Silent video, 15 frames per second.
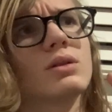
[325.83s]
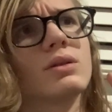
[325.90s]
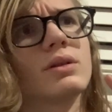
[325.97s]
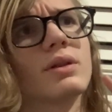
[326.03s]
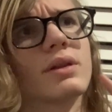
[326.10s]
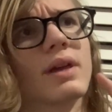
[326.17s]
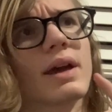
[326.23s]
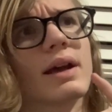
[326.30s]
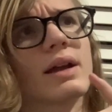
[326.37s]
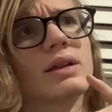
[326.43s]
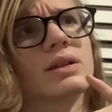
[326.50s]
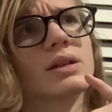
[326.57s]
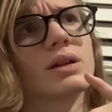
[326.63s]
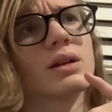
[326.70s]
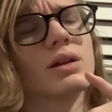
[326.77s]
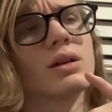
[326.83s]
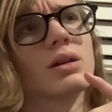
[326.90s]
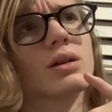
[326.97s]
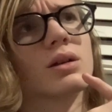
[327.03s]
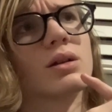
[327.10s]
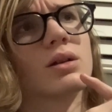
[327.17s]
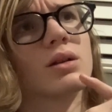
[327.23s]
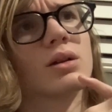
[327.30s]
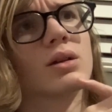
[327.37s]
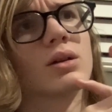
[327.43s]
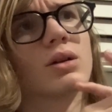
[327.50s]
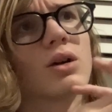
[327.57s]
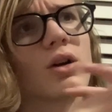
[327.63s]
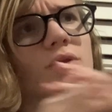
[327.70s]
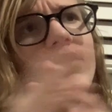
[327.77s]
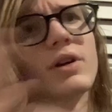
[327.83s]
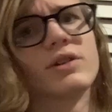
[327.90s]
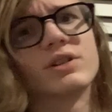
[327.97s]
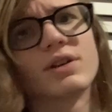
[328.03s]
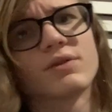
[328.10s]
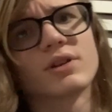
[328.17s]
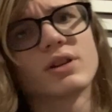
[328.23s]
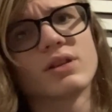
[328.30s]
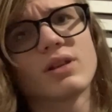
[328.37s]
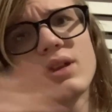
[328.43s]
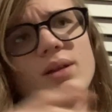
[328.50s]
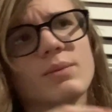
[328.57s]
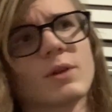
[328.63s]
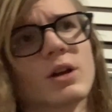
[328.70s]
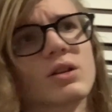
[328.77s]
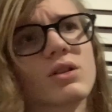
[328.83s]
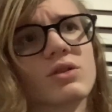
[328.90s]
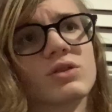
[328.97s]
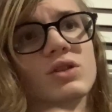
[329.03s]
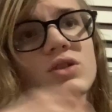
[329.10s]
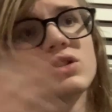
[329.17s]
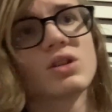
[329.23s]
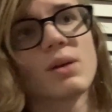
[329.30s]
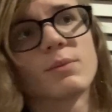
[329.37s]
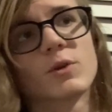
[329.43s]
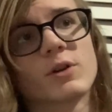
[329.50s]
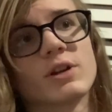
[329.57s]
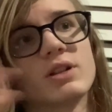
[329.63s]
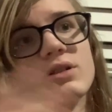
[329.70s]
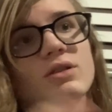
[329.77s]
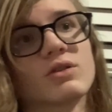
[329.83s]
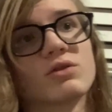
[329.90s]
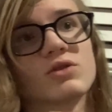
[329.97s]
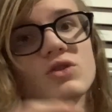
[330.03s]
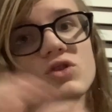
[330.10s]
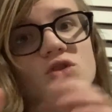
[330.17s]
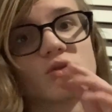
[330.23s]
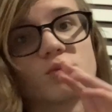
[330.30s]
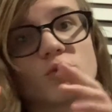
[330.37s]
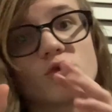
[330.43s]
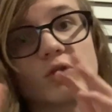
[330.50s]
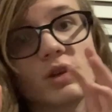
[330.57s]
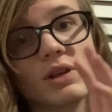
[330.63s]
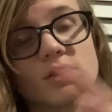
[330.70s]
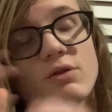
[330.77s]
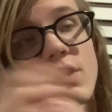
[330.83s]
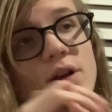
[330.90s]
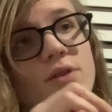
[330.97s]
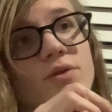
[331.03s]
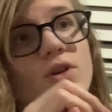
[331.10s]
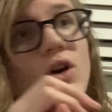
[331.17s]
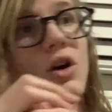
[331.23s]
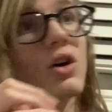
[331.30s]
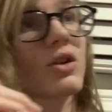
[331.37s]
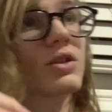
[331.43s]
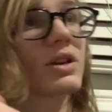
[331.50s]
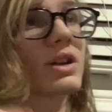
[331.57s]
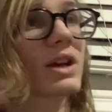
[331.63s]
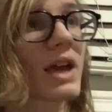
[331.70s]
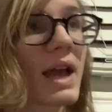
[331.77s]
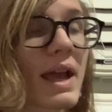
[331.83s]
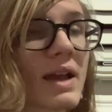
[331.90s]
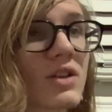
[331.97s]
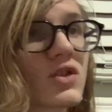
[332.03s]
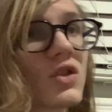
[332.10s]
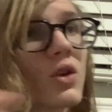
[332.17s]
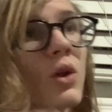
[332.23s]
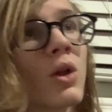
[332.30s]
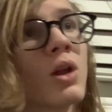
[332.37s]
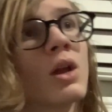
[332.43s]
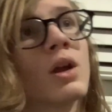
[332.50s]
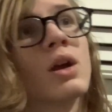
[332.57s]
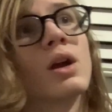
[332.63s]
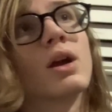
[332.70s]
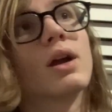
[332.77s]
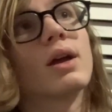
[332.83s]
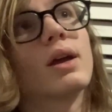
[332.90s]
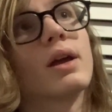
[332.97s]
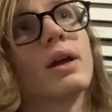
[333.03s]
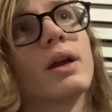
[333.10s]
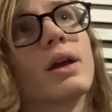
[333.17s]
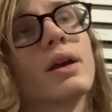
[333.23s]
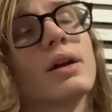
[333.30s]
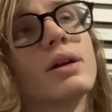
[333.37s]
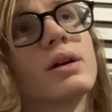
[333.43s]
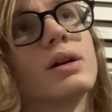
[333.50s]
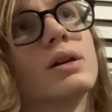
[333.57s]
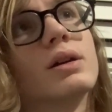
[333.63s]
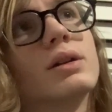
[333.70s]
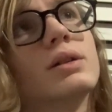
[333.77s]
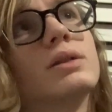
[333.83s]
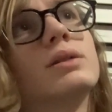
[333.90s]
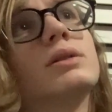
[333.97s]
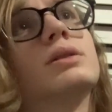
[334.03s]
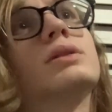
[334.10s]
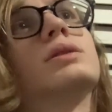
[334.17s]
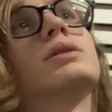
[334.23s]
that are very different in theme. Like there's a submarine, and there's a spooky graveyard, and a castle, and